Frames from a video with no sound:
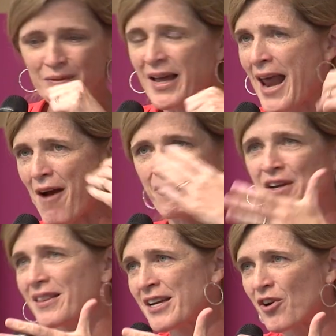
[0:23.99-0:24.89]
an
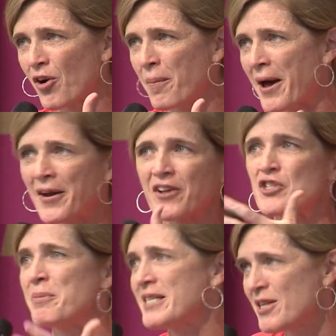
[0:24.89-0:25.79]
African leader about
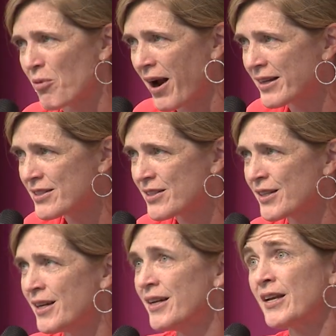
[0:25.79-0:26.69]
LGBT rights
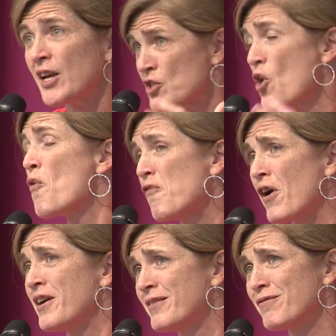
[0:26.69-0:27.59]
is no
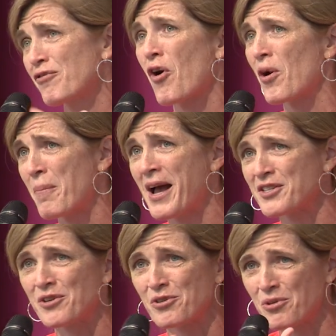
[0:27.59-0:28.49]
fun for our
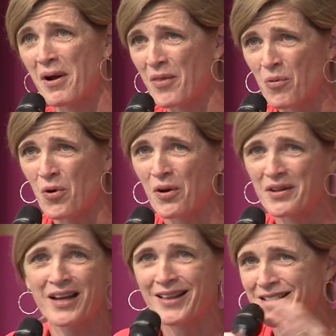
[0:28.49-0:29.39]
ambassadors around the world.
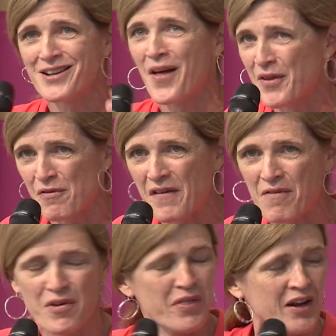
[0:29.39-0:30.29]
Like, that's not their
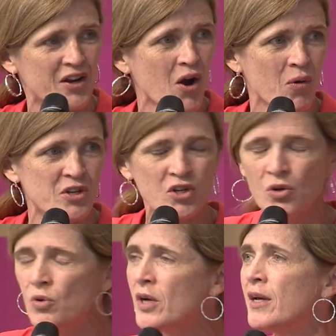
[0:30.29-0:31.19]
favorite thing to go and
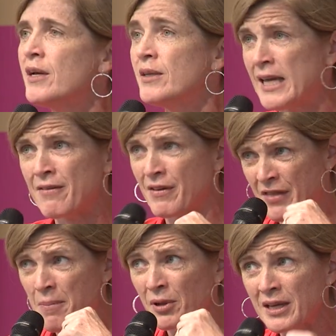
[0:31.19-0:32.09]
do, even if
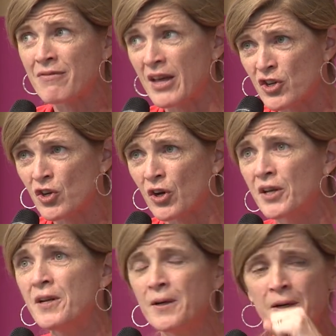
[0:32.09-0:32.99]
they believe they should.